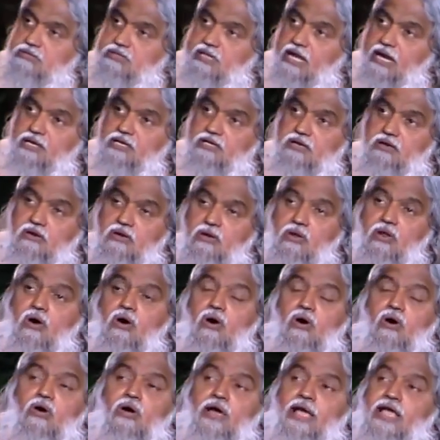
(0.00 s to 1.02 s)
that
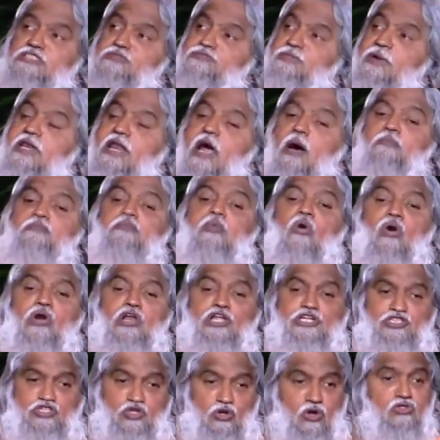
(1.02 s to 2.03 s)
law has been
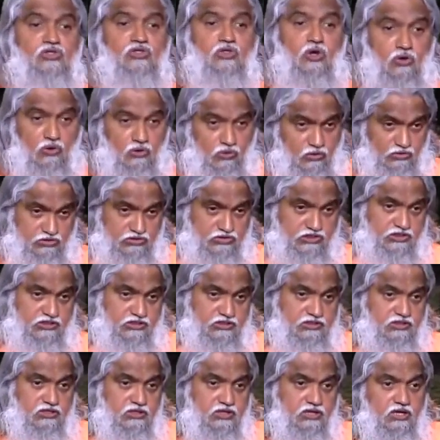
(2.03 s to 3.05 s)
abolished on the
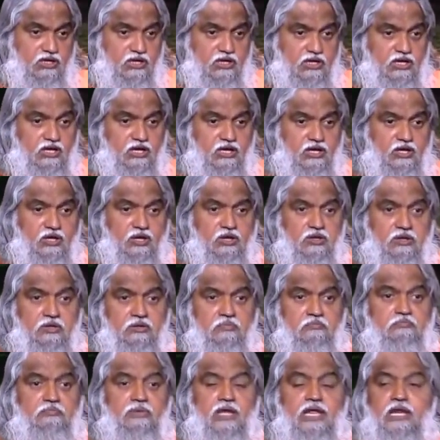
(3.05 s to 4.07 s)
cross."
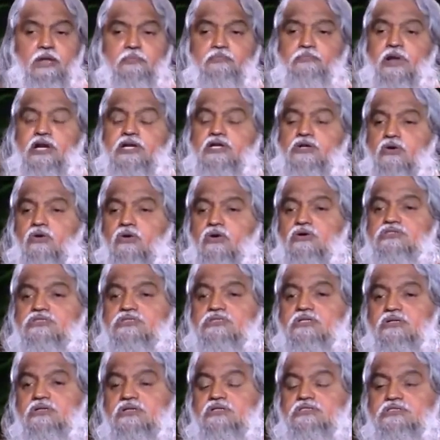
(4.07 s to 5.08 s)
Many
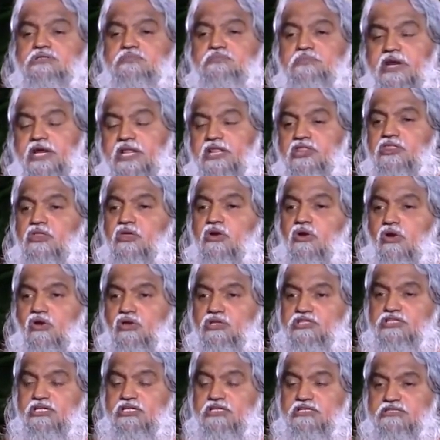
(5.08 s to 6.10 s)
Pentecostals, many
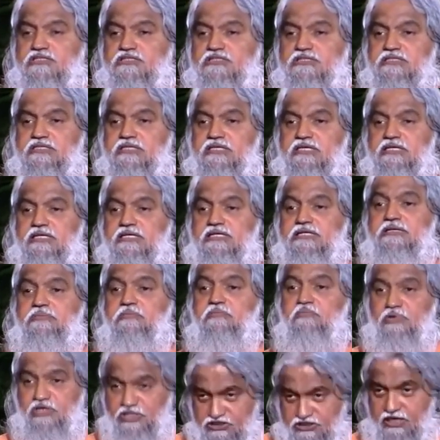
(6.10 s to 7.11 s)
theologians
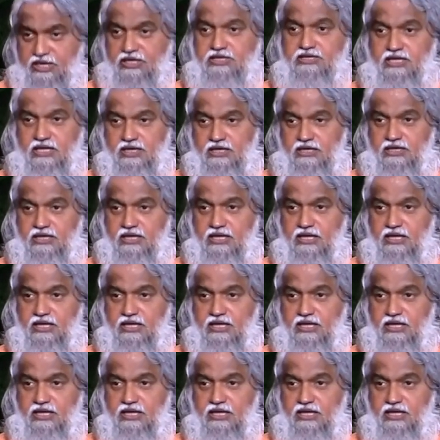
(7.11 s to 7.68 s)
preach like that.